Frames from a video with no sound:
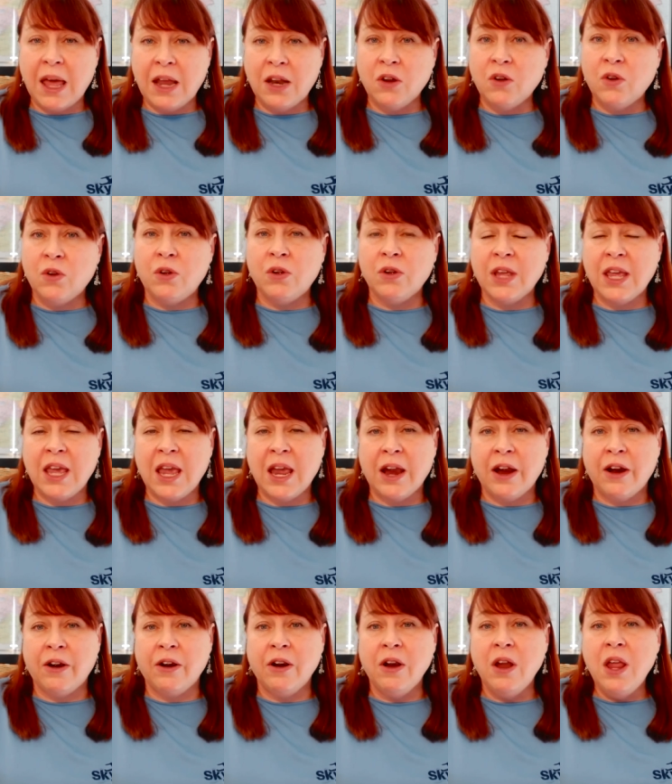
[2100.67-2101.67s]
medical
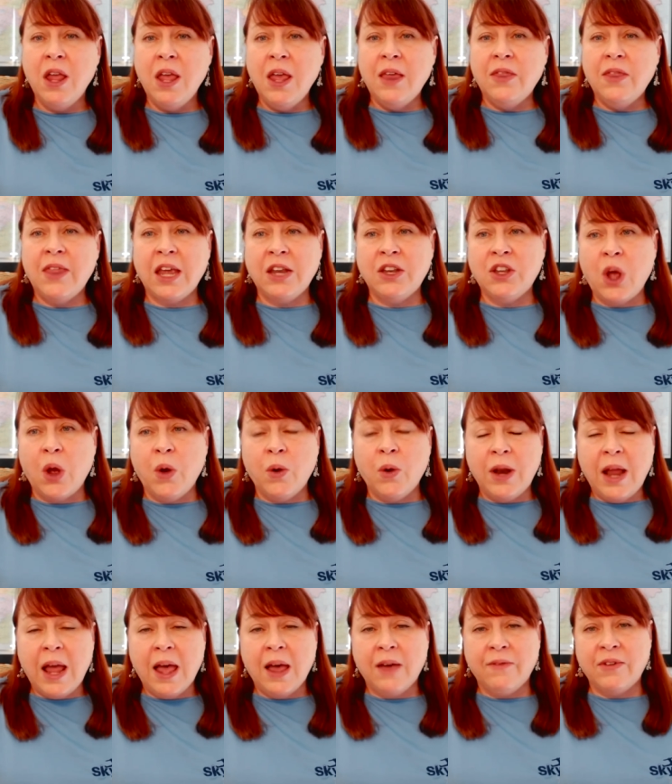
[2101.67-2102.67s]
care. They
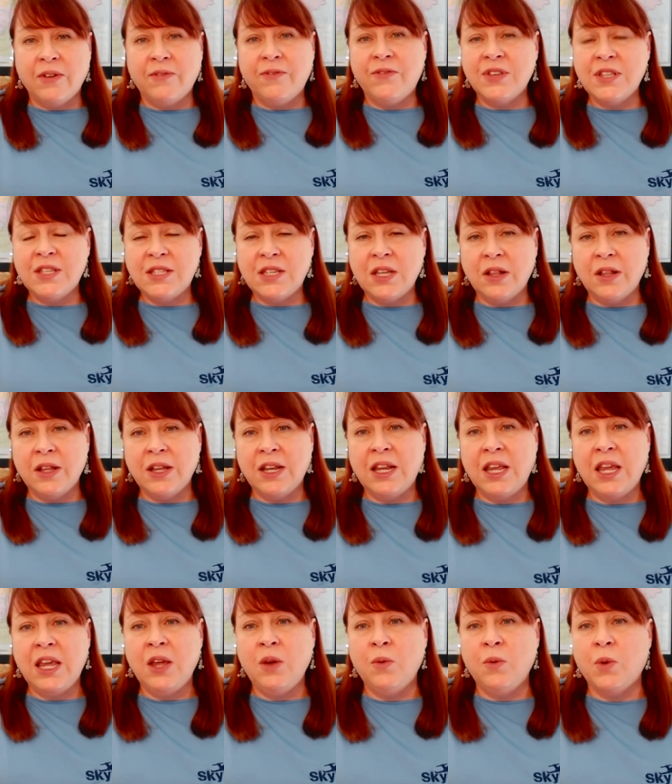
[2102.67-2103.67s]
don't have a
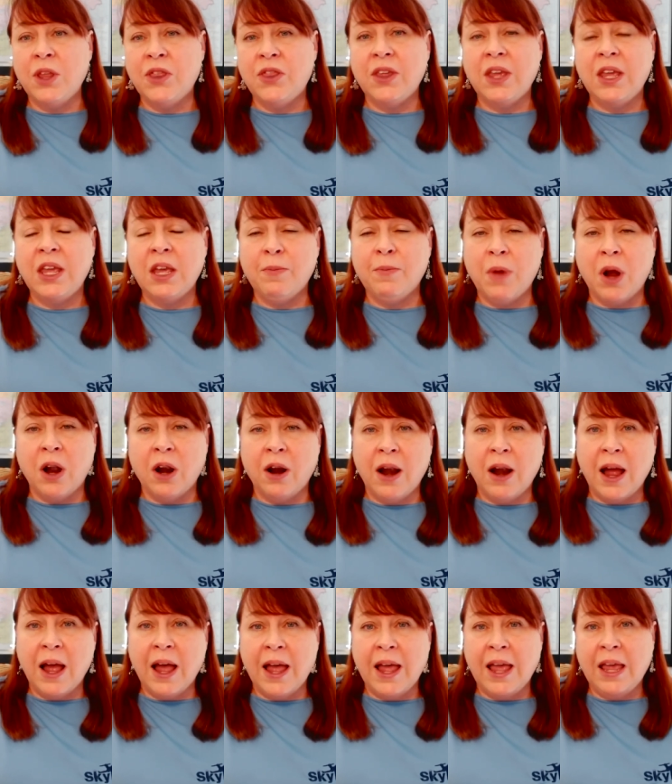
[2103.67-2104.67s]
facility with M R
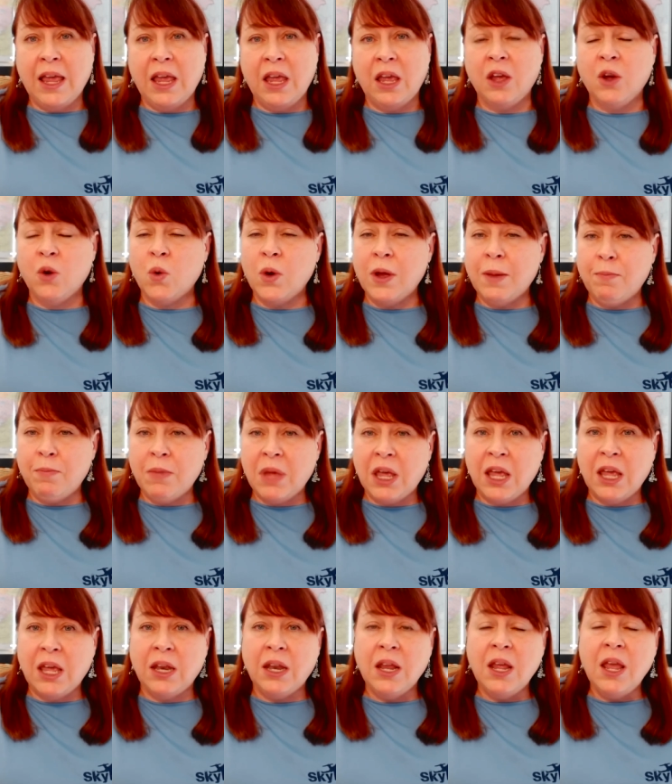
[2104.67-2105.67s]
I
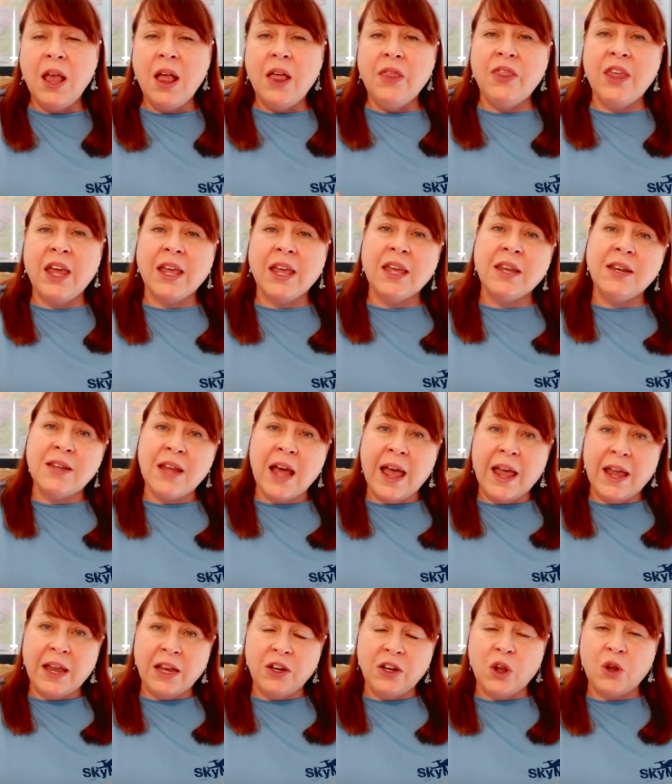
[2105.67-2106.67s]
equipment that can
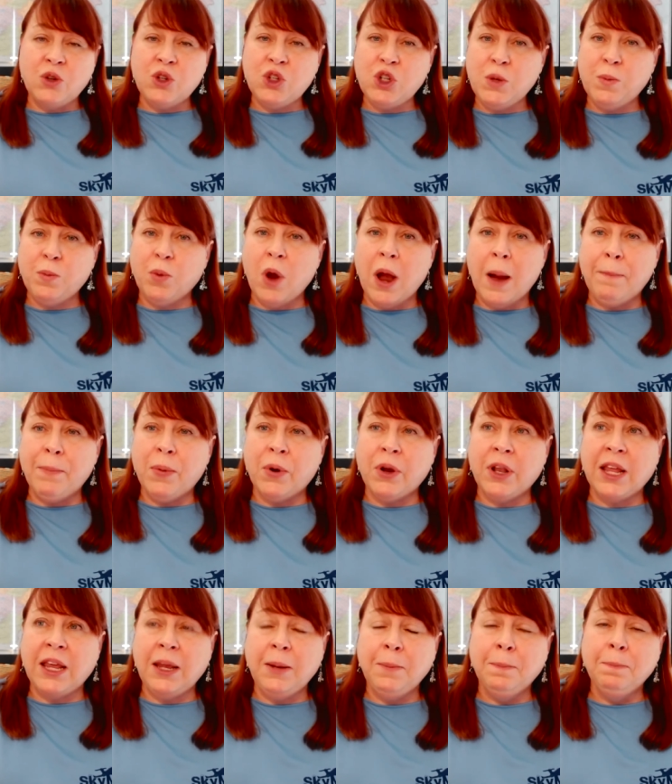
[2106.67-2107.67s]
diagnose you
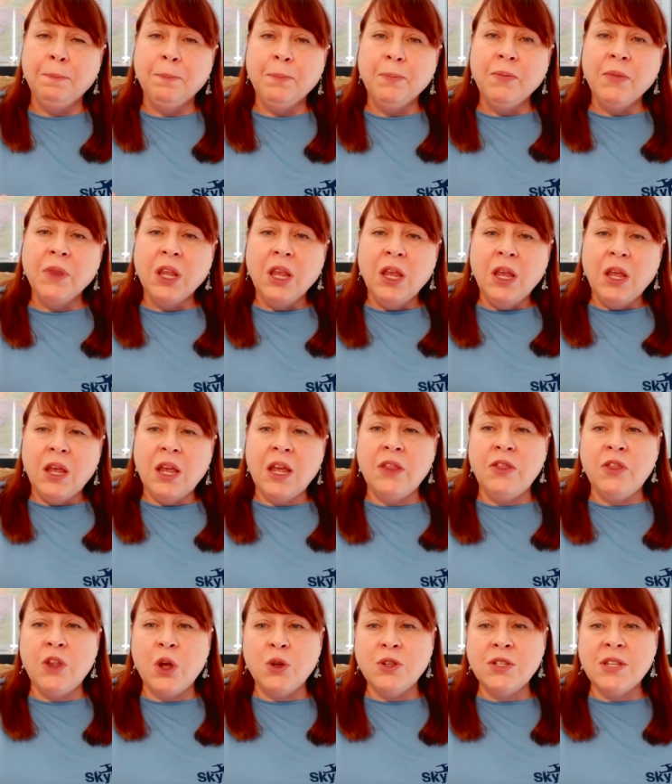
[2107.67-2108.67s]
properly.
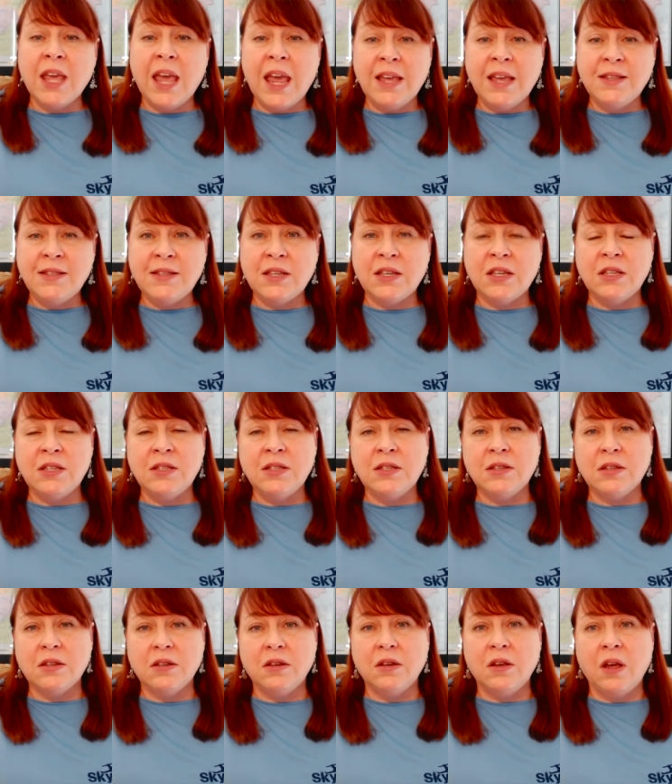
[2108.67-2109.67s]
In those
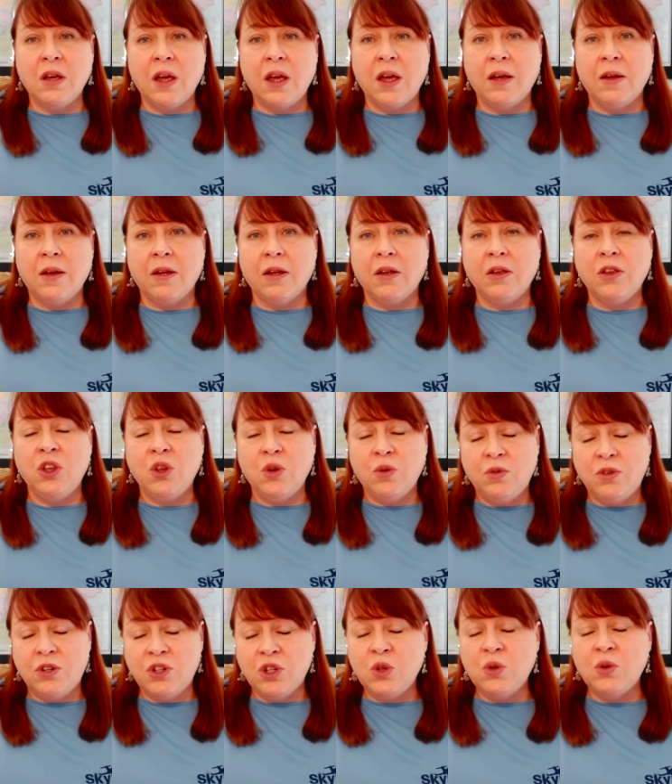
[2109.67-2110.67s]
cases, Uh,
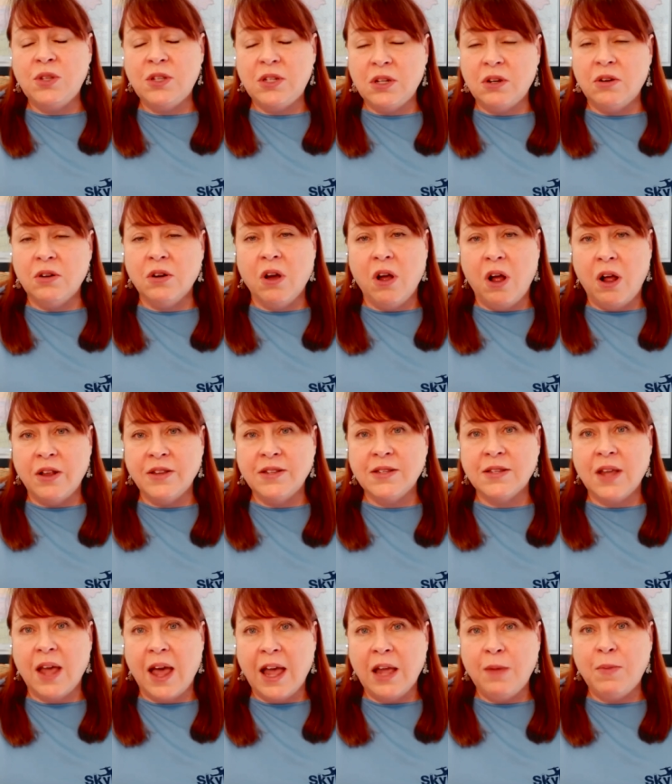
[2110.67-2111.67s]
you do still call
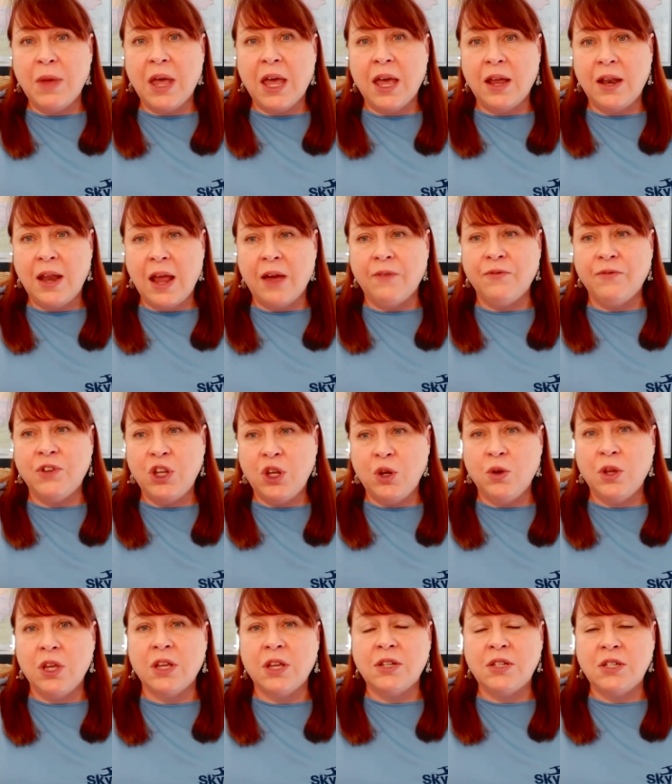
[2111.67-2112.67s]
SkyMed after
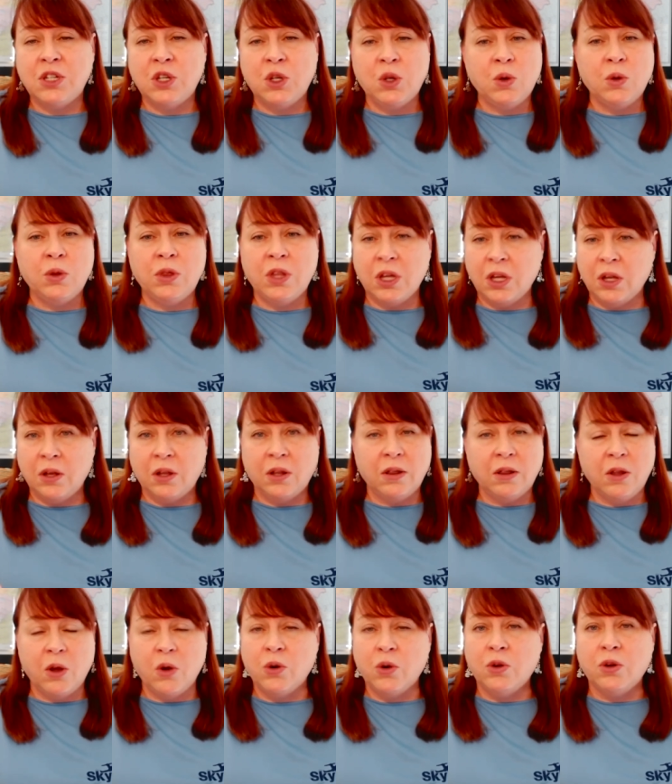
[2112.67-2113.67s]
you get to the
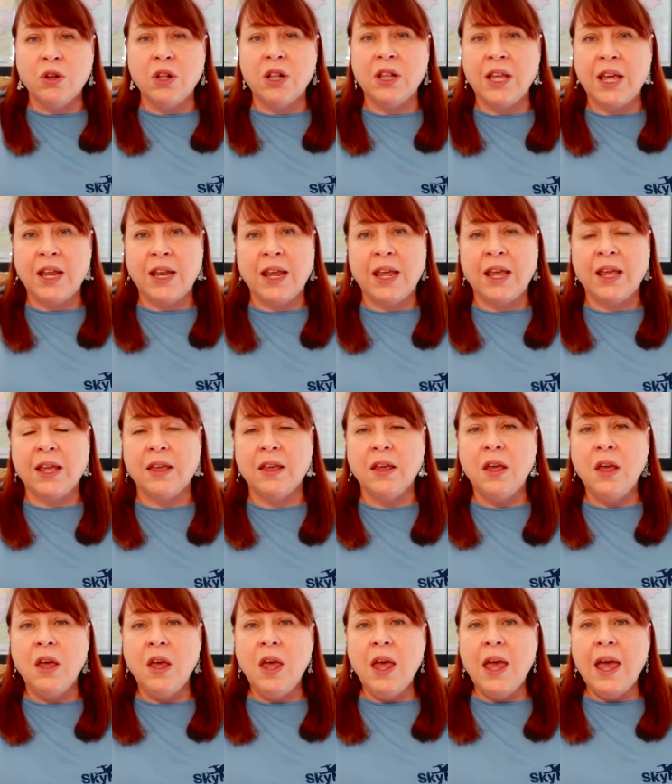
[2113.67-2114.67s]
local clinic,
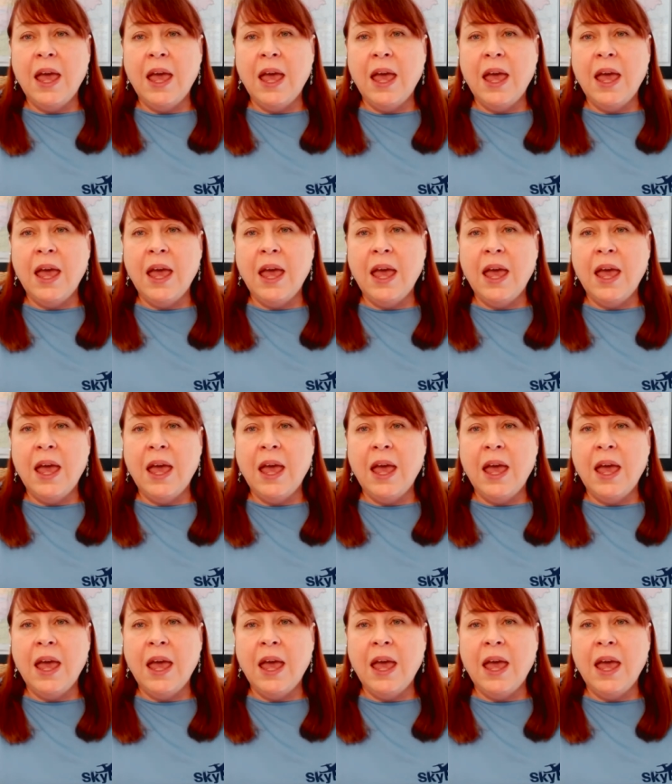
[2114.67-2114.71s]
